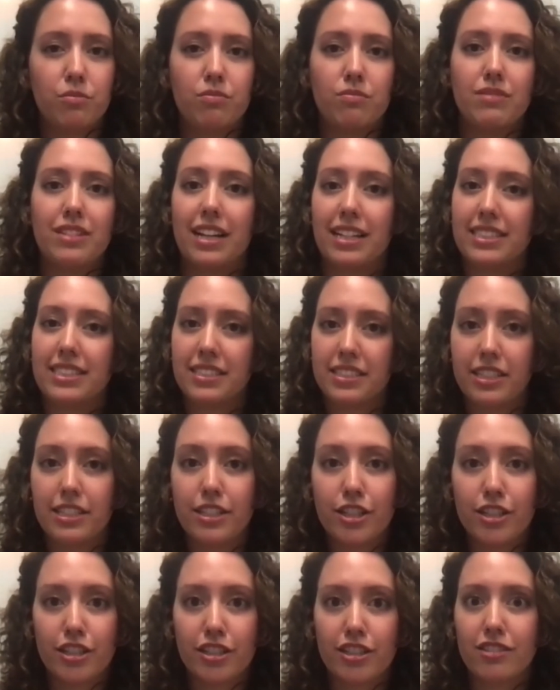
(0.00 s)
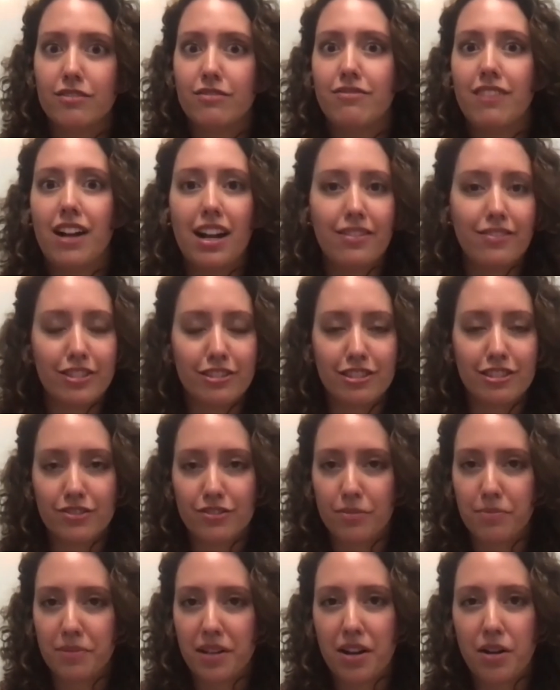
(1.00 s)
next year, 5 years
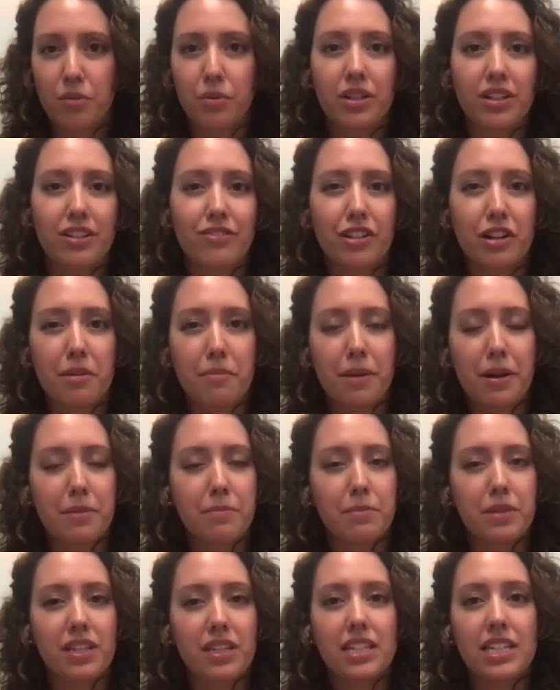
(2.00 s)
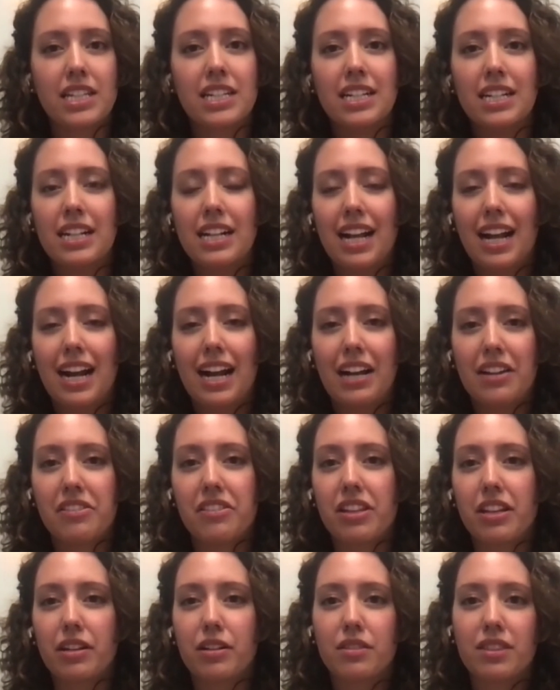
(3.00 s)
from now, whatever it might be. I
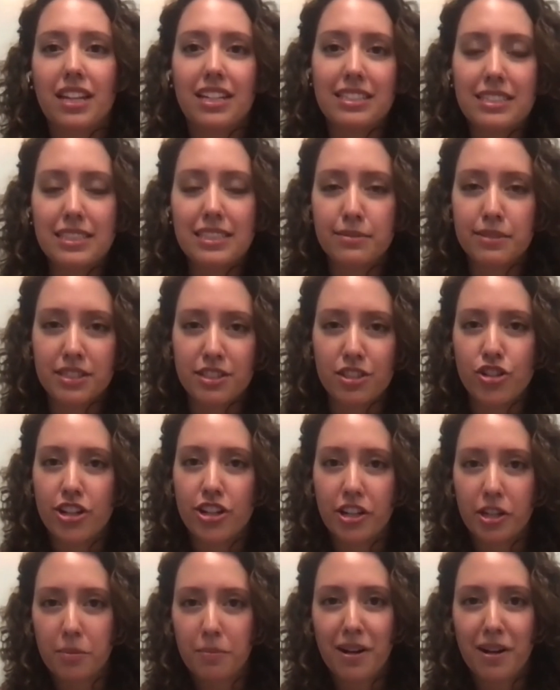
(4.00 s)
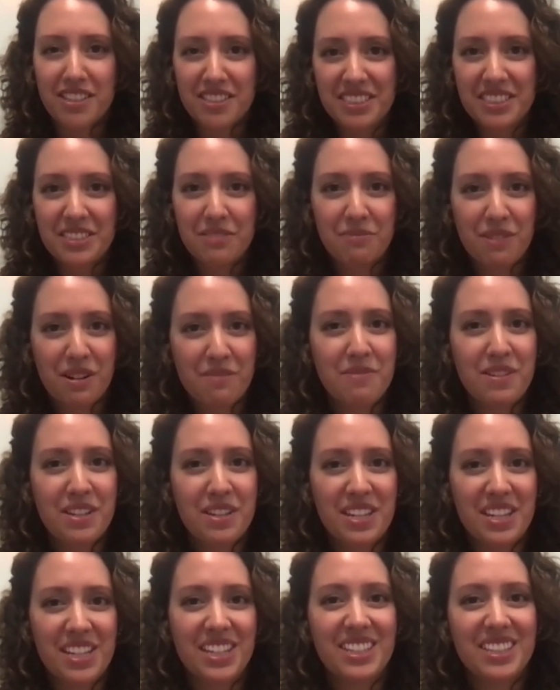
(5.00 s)
think that is one of the tricky parts about
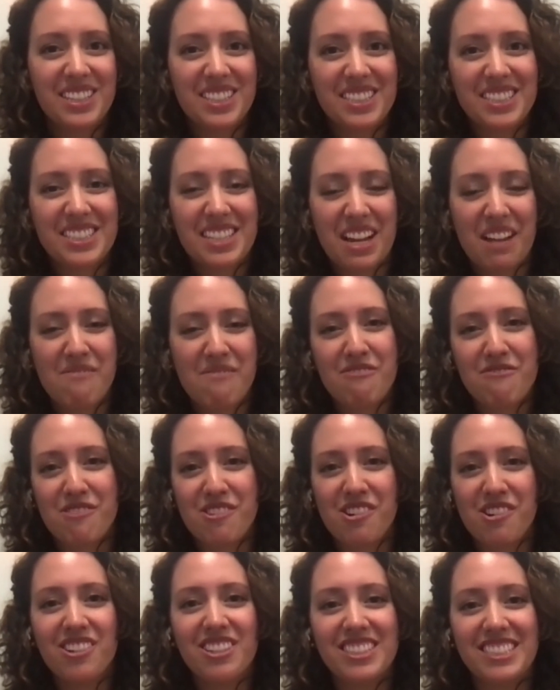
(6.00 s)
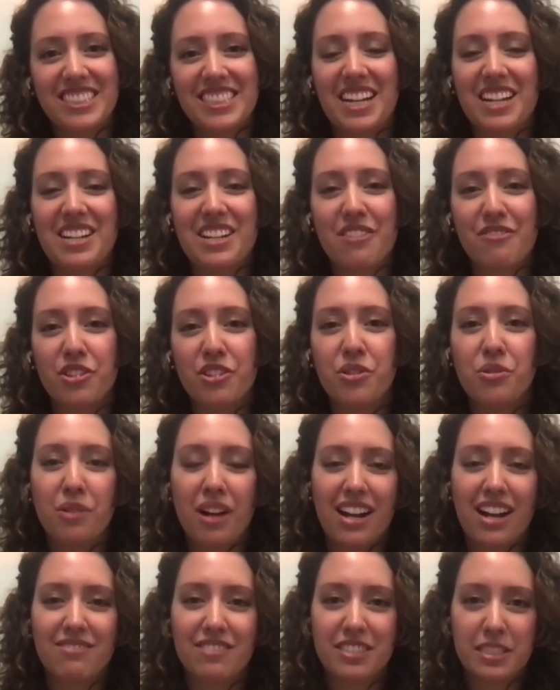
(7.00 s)
being in this type of role is that if you
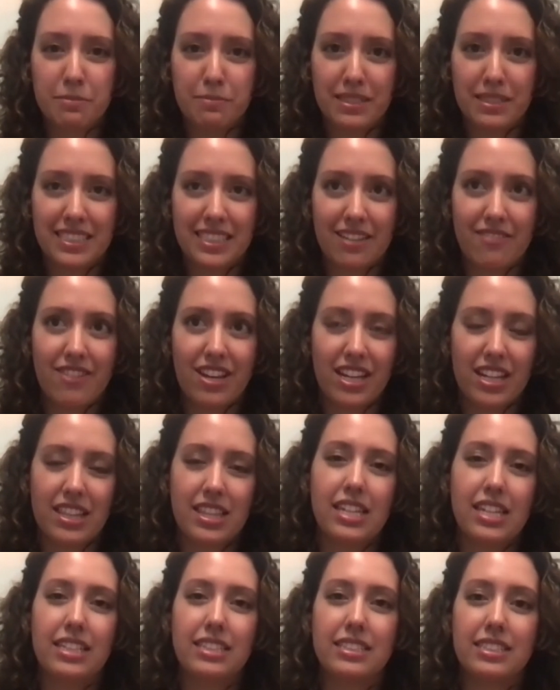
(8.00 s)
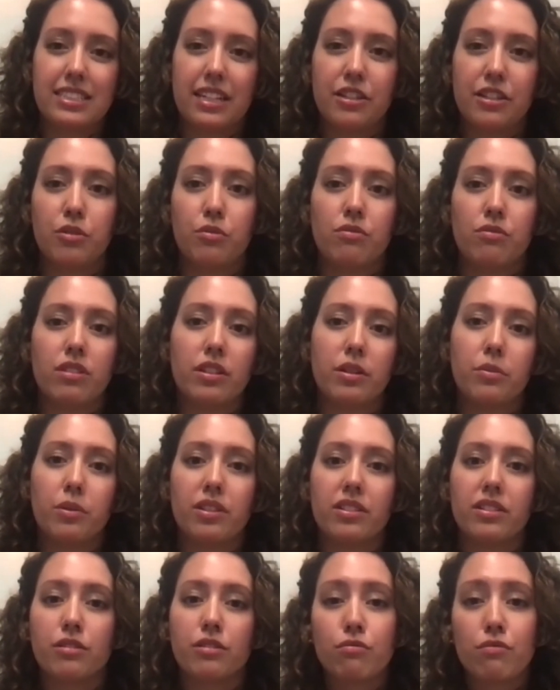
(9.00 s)
have specific things that you really want
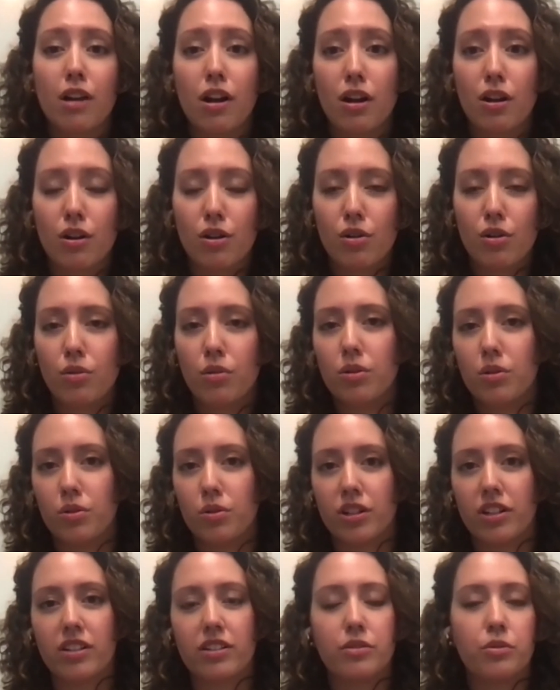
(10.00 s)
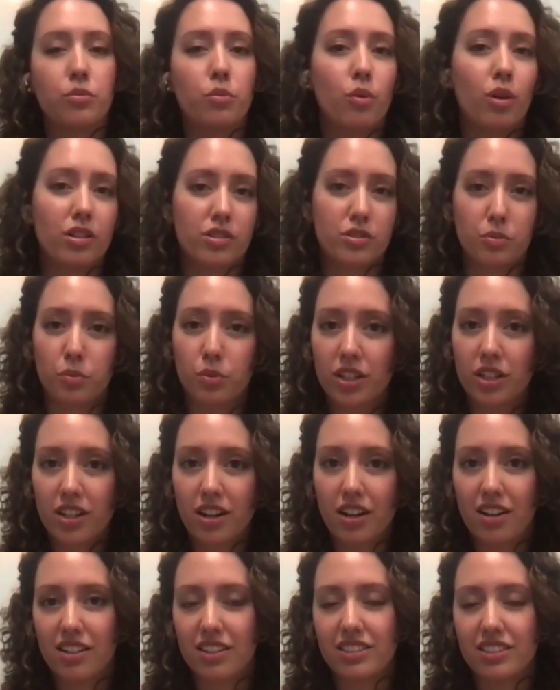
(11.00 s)
to grow or want to work
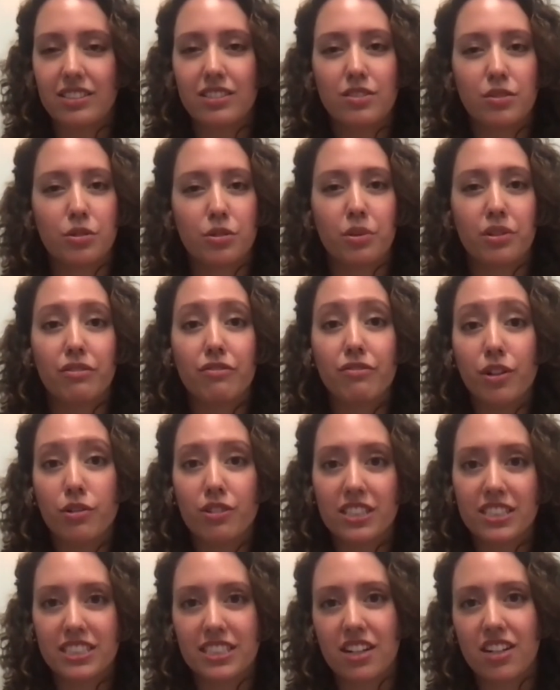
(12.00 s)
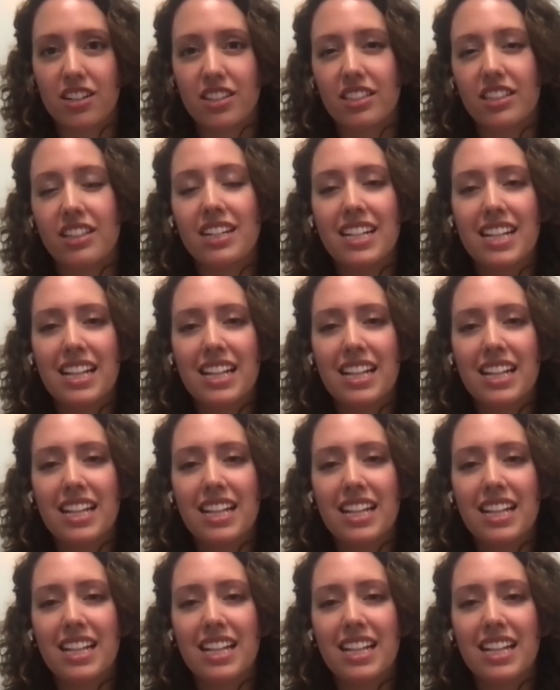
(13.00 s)
on or want to focus on,